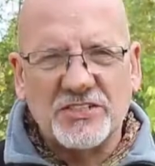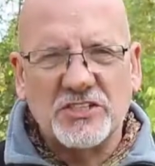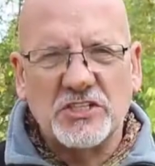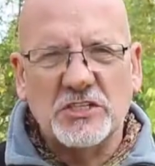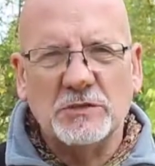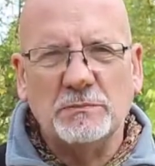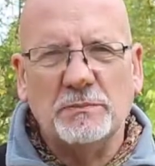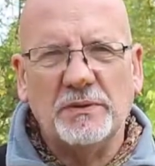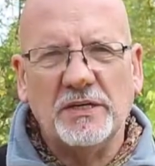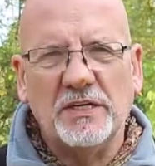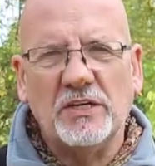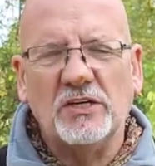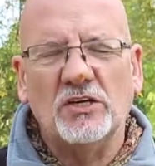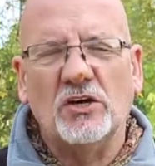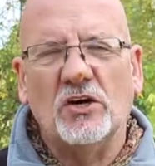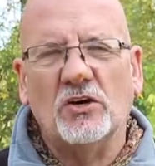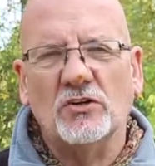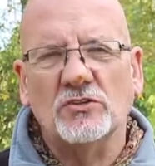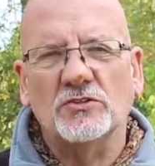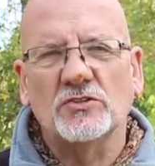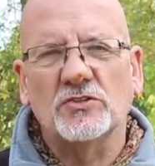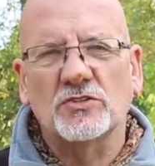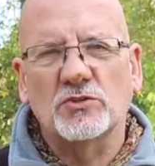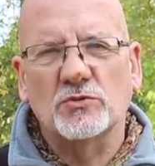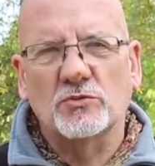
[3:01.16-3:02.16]
to be
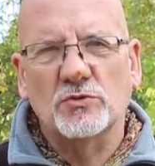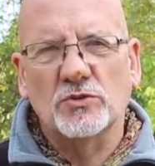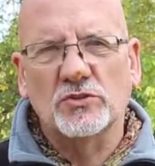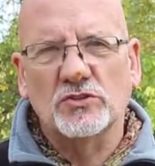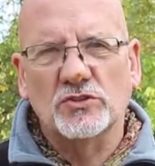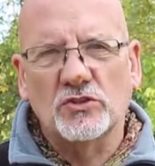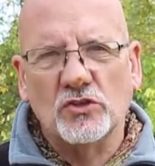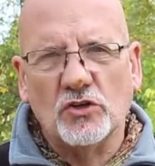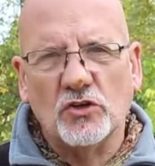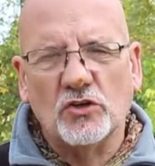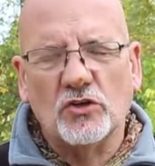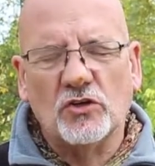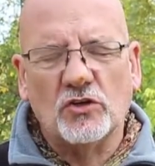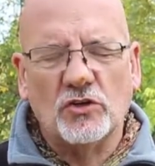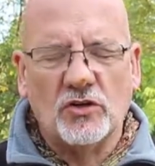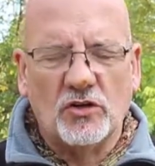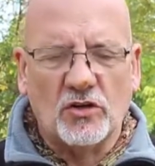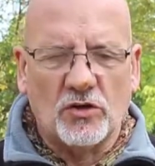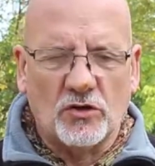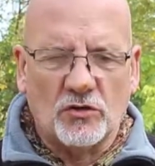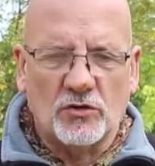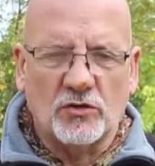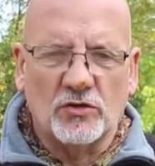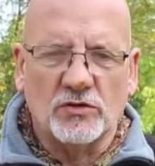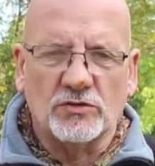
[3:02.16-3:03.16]
onto a door
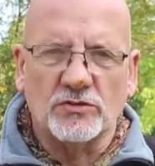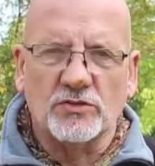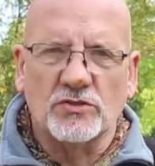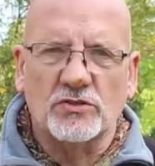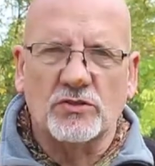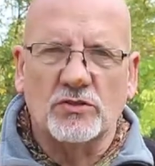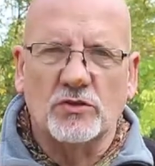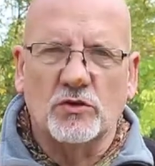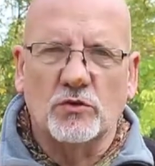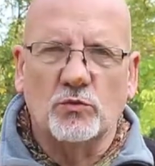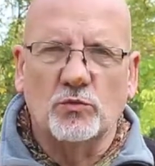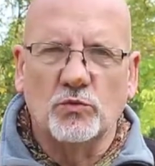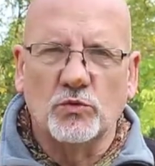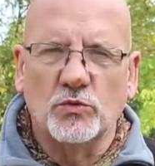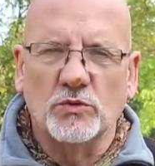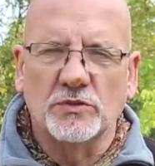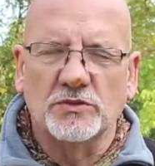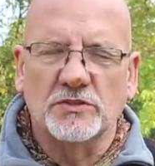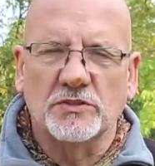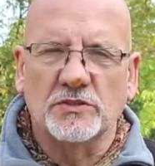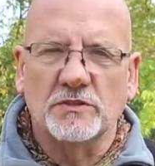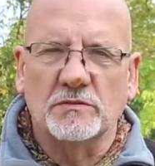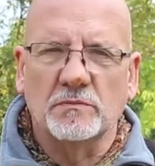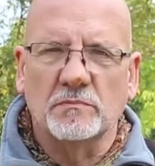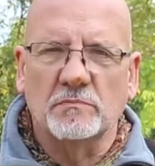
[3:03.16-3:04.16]
or onto a
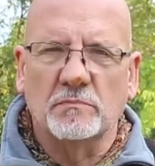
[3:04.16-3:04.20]
wooden